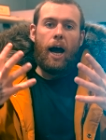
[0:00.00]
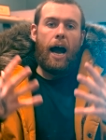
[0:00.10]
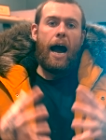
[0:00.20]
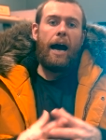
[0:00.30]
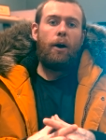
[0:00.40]

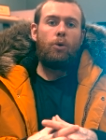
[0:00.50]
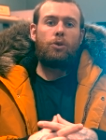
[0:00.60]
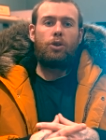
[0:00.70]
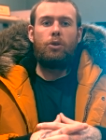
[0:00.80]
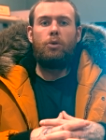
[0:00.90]
how
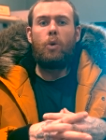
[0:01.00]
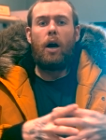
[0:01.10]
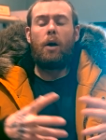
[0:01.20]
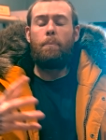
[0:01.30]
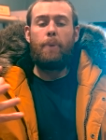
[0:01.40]
to
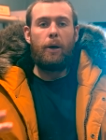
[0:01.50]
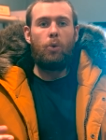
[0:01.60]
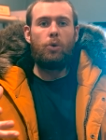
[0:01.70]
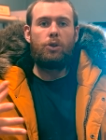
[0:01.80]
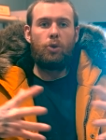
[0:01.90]

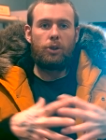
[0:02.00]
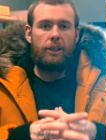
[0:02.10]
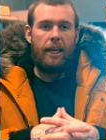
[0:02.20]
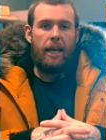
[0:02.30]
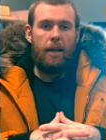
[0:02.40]
build your
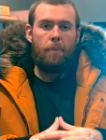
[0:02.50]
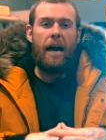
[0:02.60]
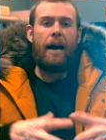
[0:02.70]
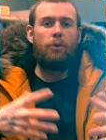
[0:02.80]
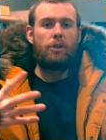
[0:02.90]
team,
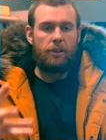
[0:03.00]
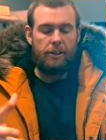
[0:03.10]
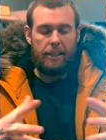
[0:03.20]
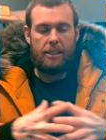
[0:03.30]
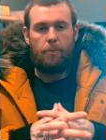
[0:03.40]
how to
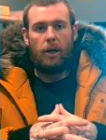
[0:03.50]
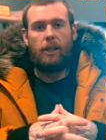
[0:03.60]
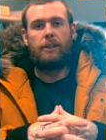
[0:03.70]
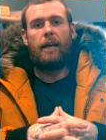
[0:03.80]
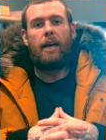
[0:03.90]

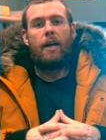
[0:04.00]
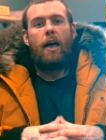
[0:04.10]
systemize it,